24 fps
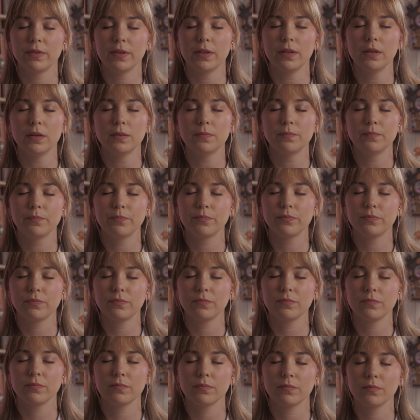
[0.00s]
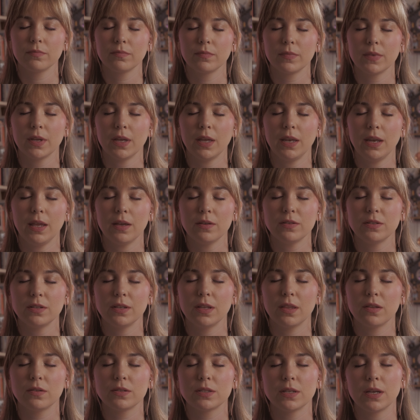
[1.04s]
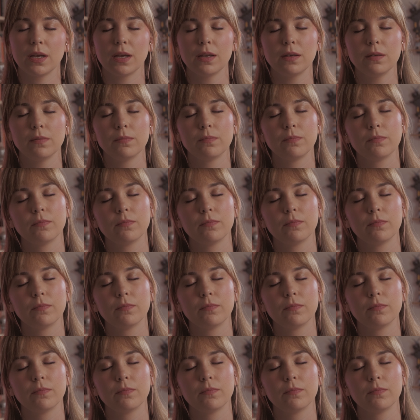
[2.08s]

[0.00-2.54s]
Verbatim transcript: feel it. Now to the other side